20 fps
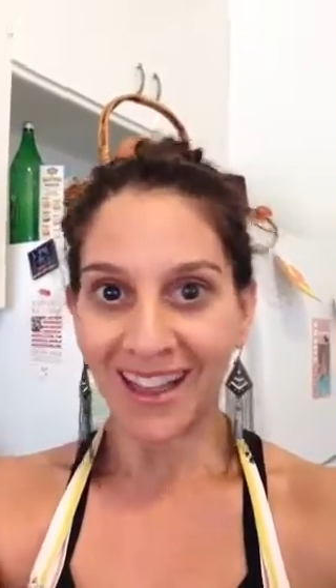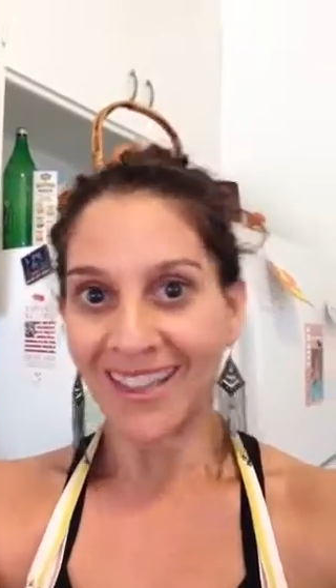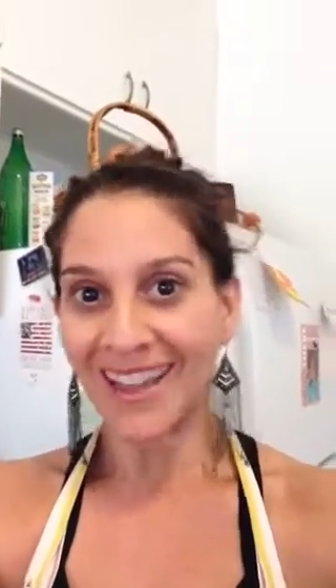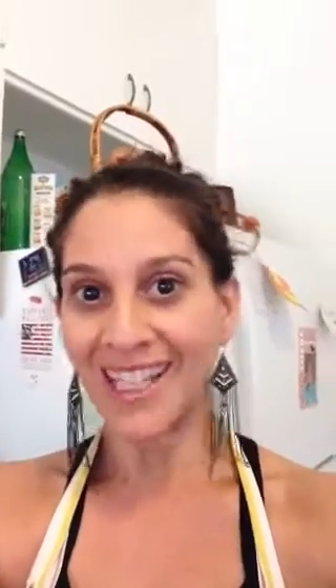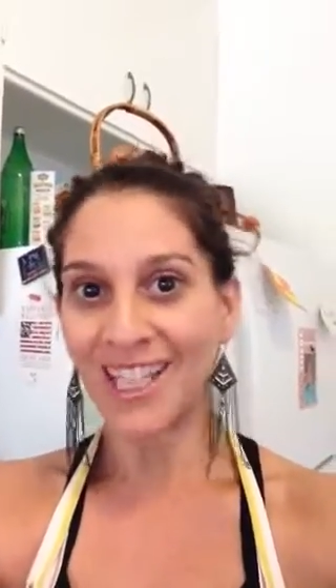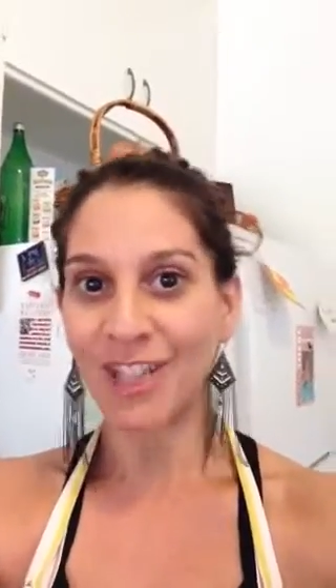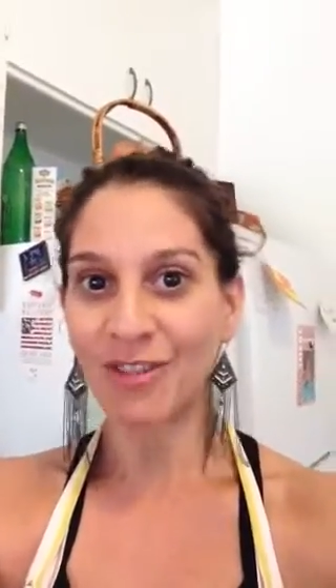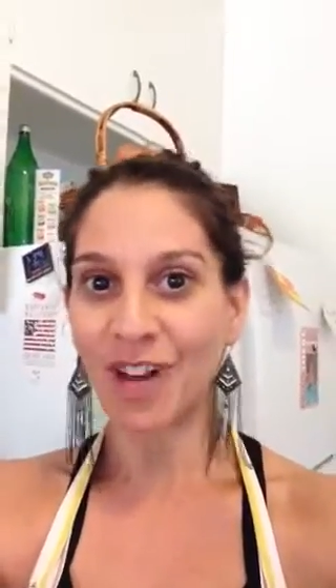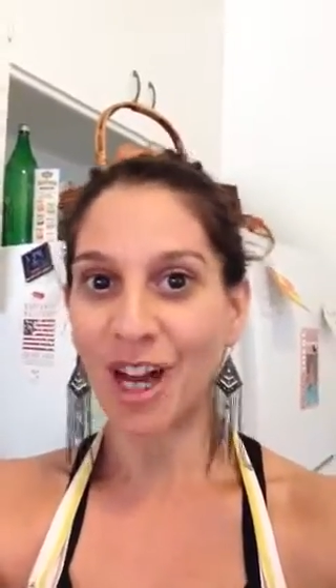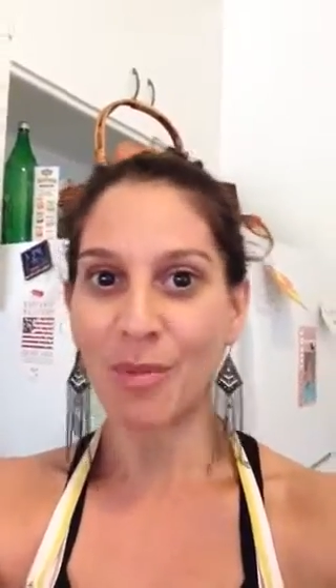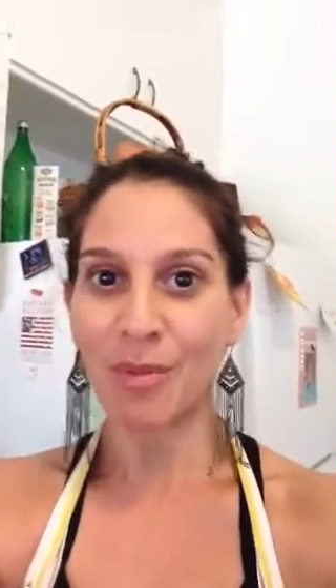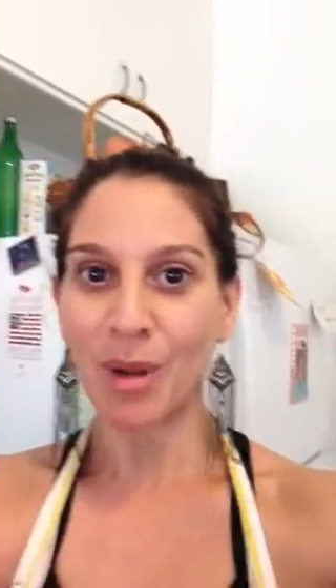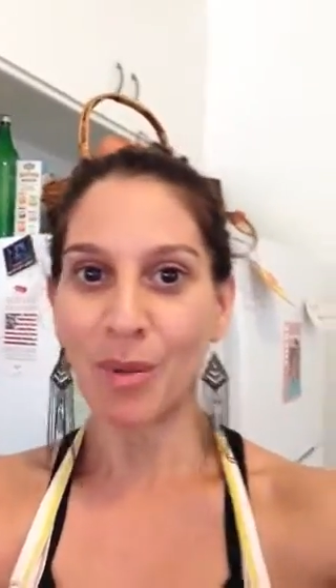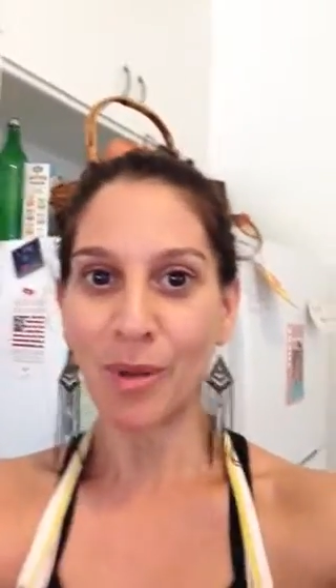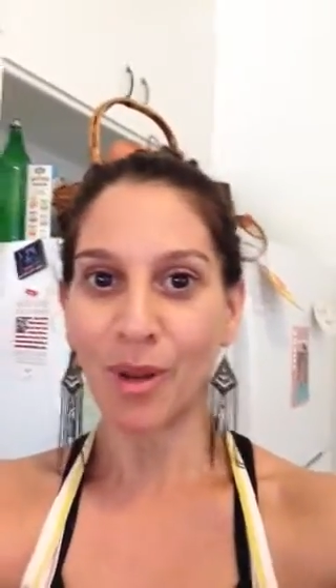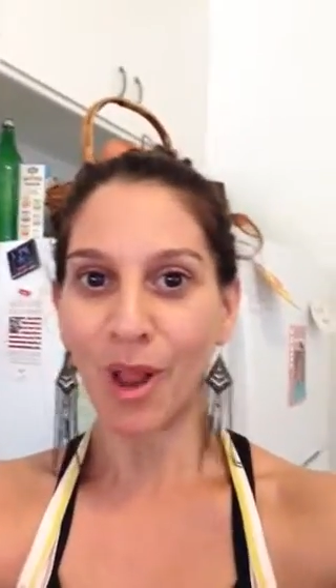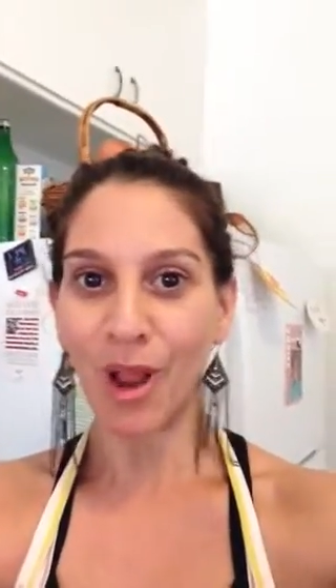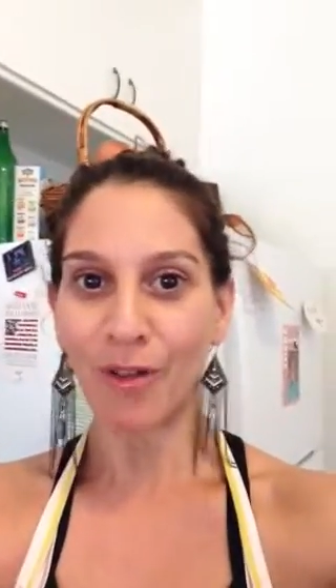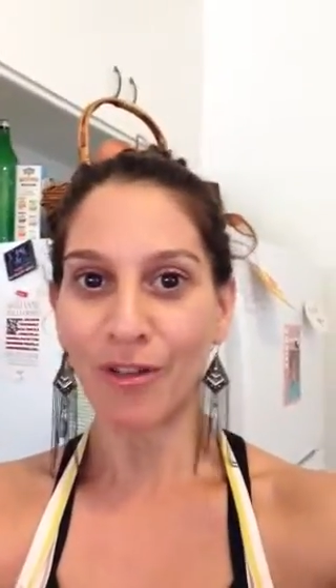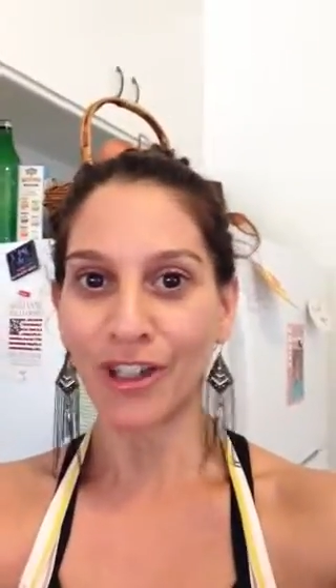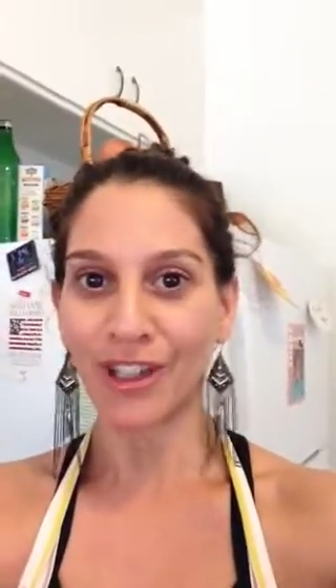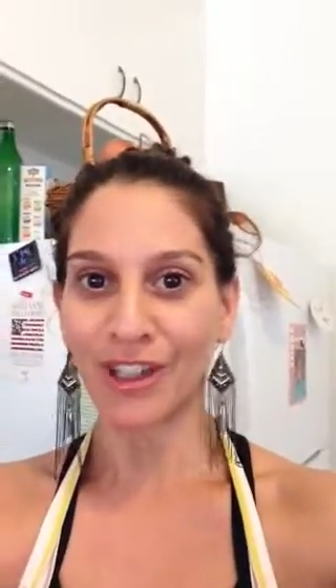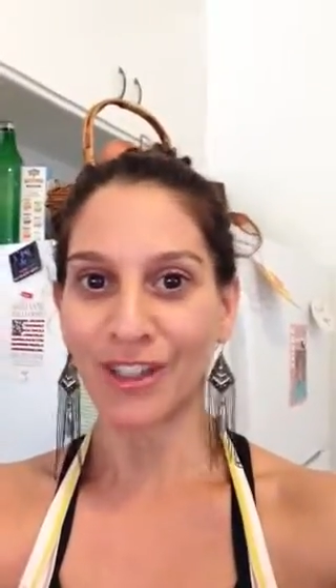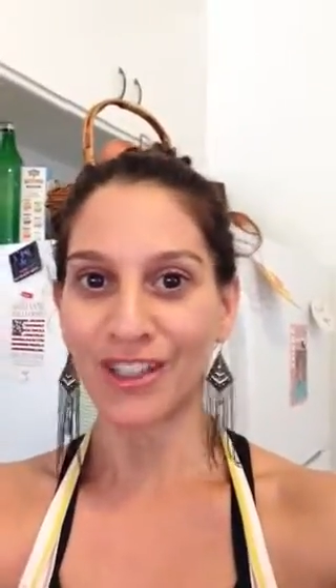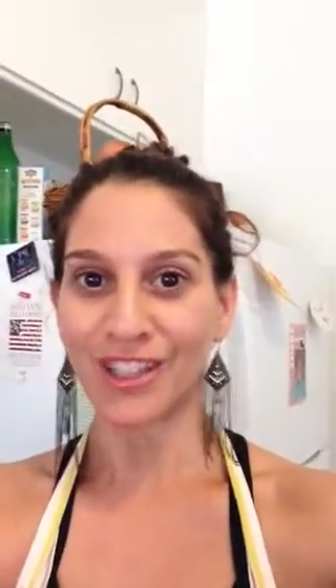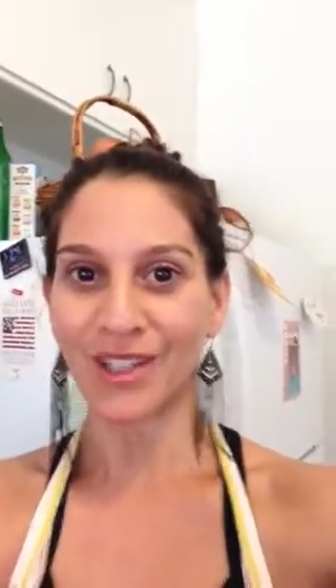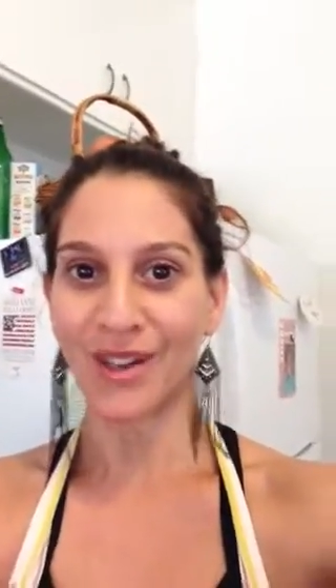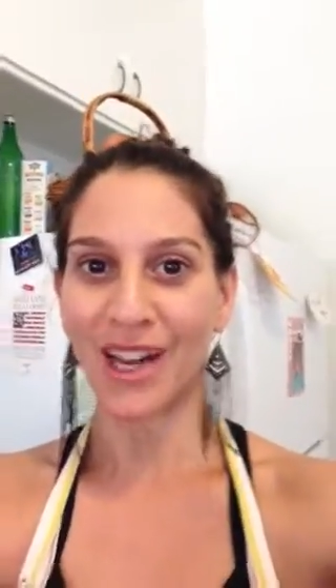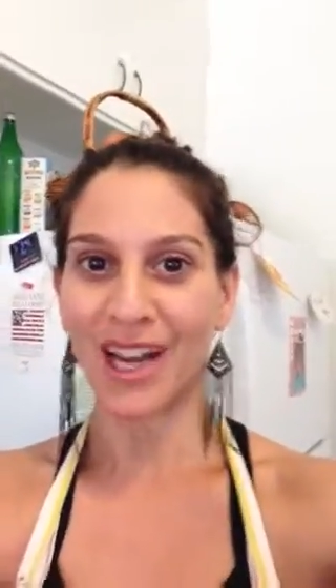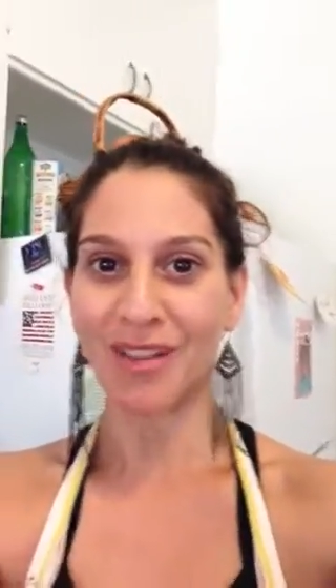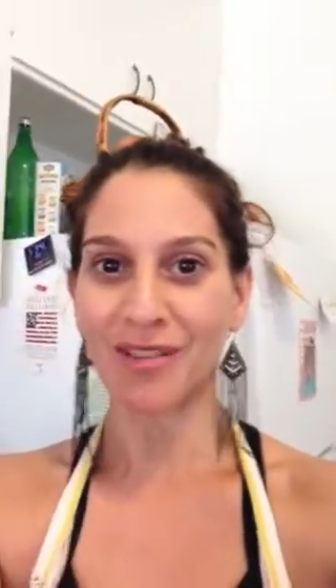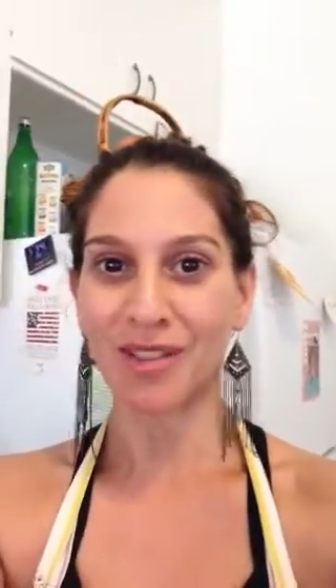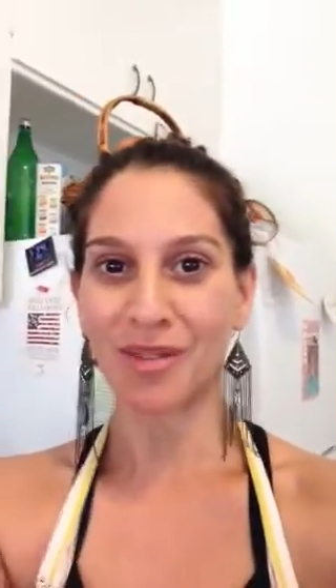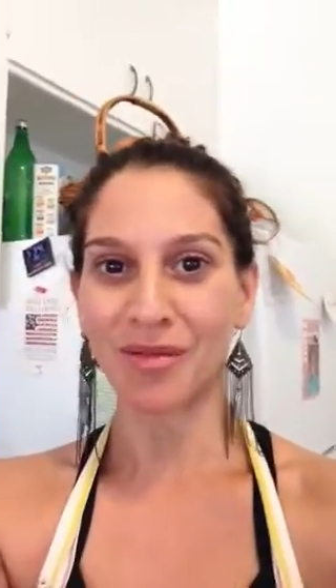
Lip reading: Let's invite people over. So I have